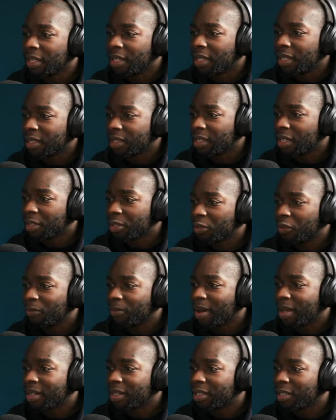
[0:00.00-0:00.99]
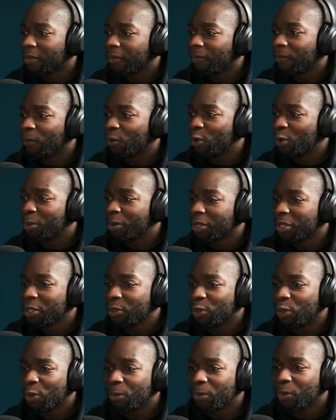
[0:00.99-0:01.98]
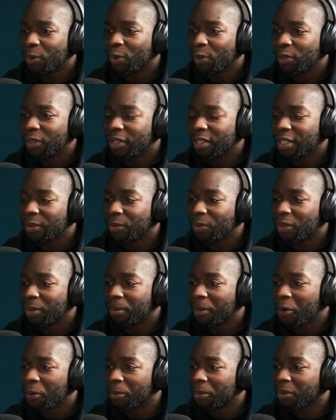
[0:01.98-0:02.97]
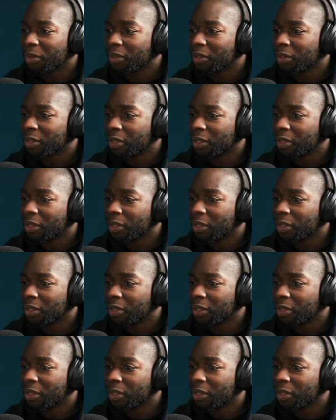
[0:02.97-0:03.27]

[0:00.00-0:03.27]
it's like you've managed to form a strong bond with the mail.